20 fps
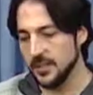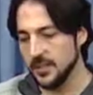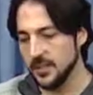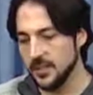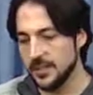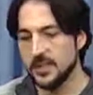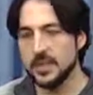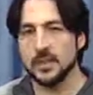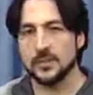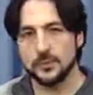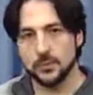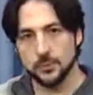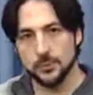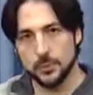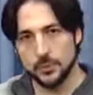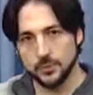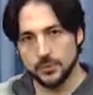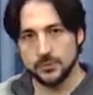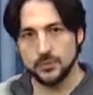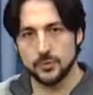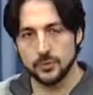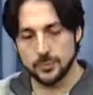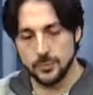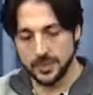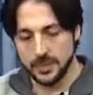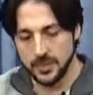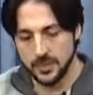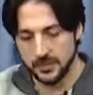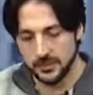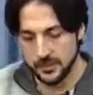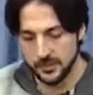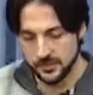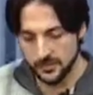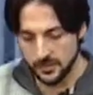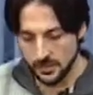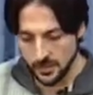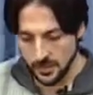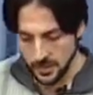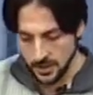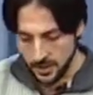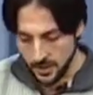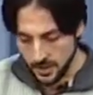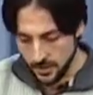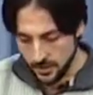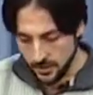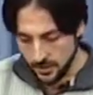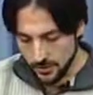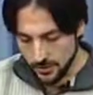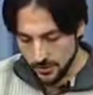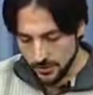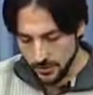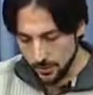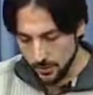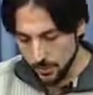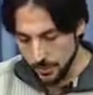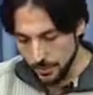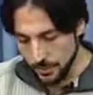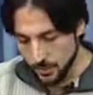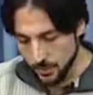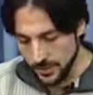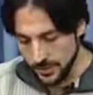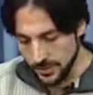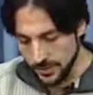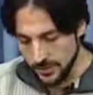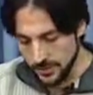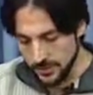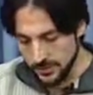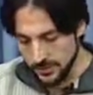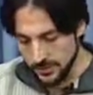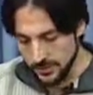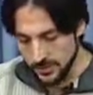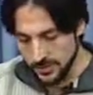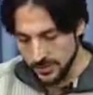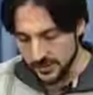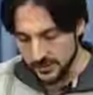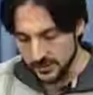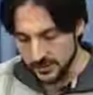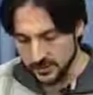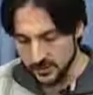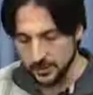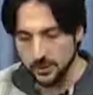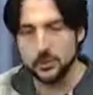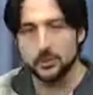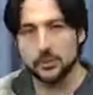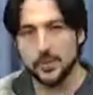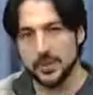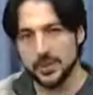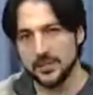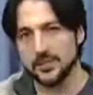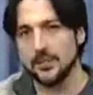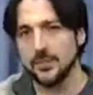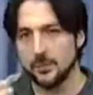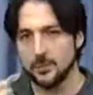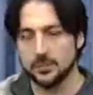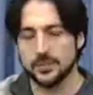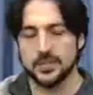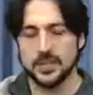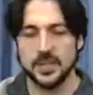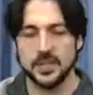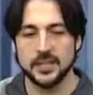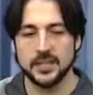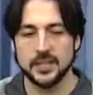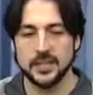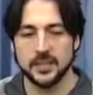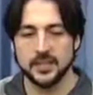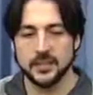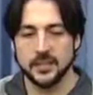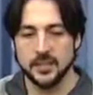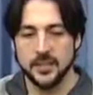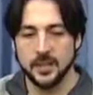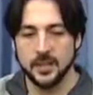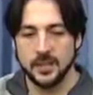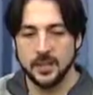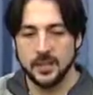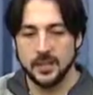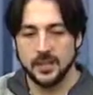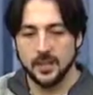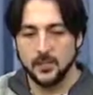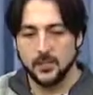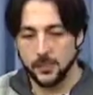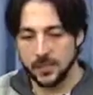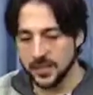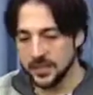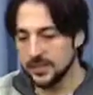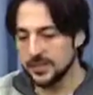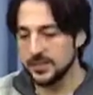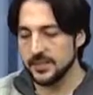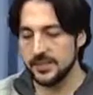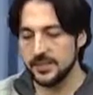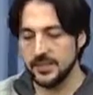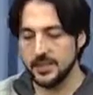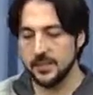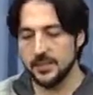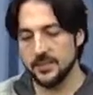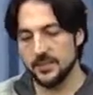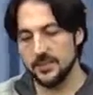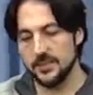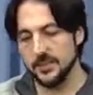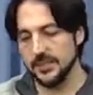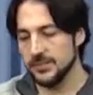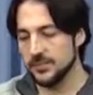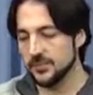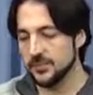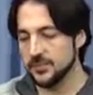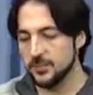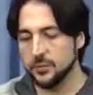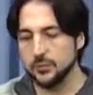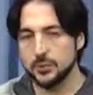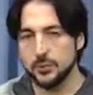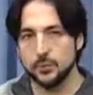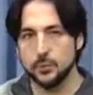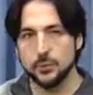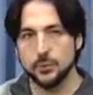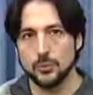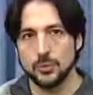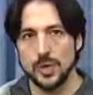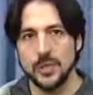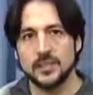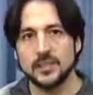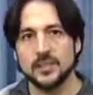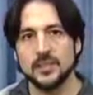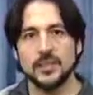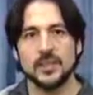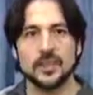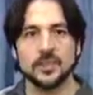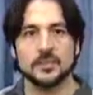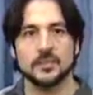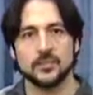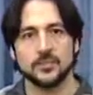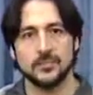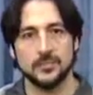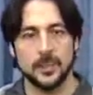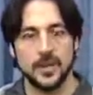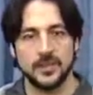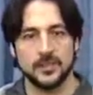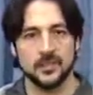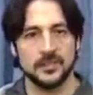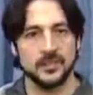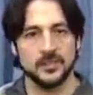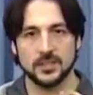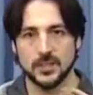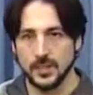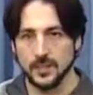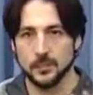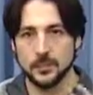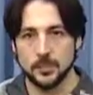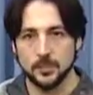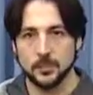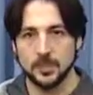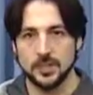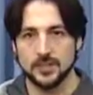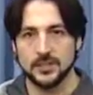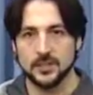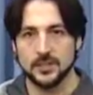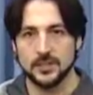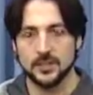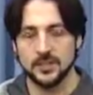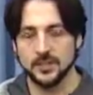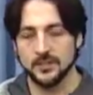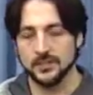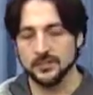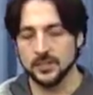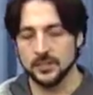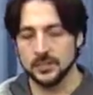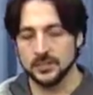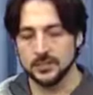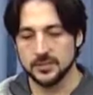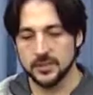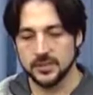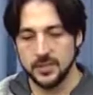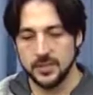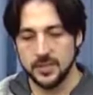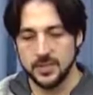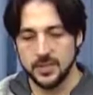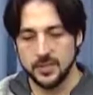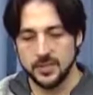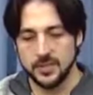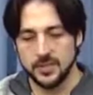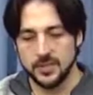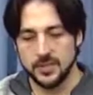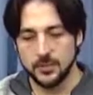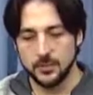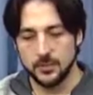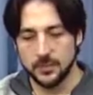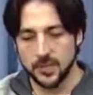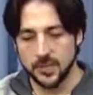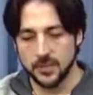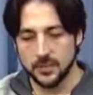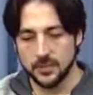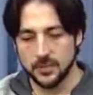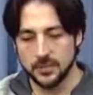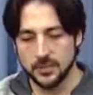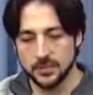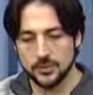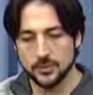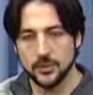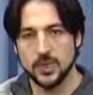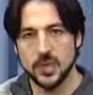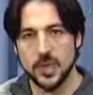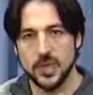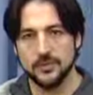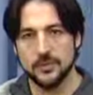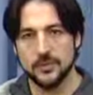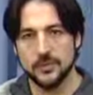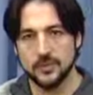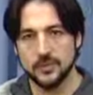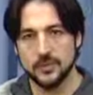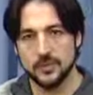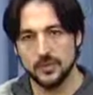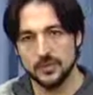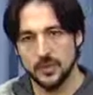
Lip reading: they are supposed to be given through usually through channeling, we can see that these two ideas of masters are completely different. And we are going to have in